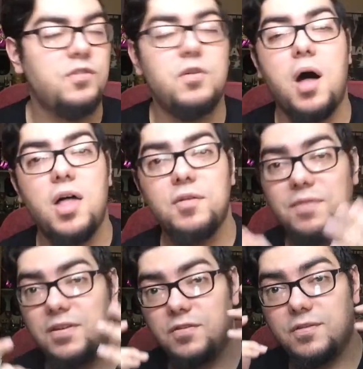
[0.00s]
So other
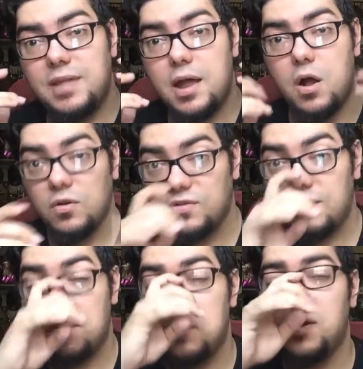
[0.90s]
features that also
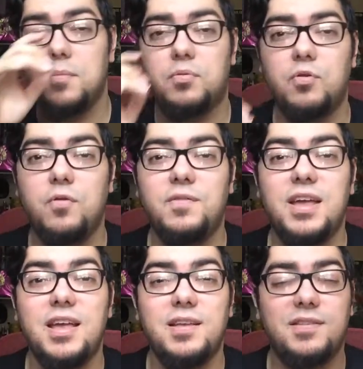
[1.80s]
have been improved
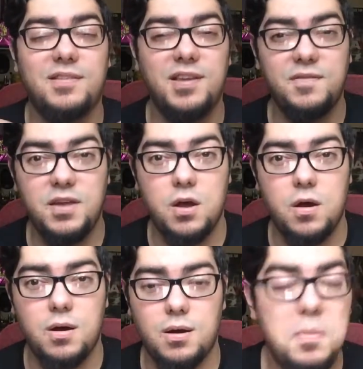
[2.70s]
is DVR,